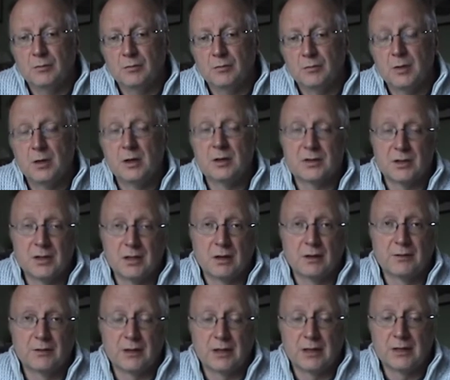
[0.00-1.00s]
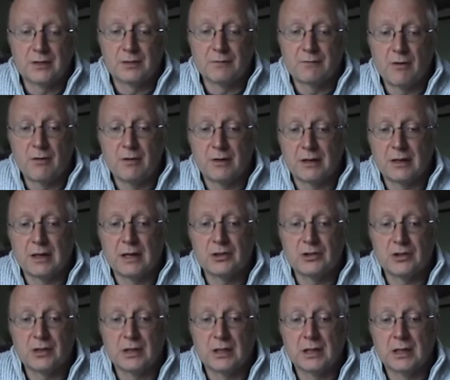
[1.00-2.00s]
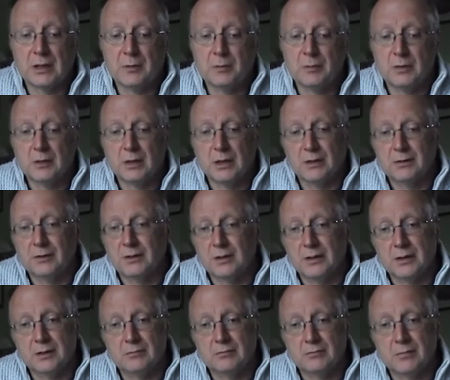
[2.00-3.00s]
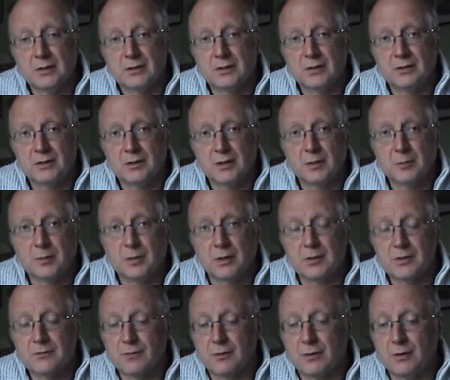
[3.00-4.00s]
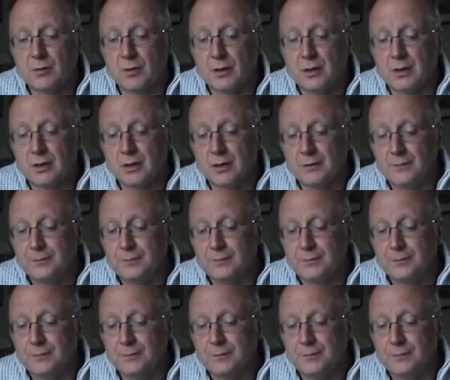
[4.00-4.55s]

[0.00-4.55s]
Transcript: personally, I think it's a very engaging game, and the time goes very quickly.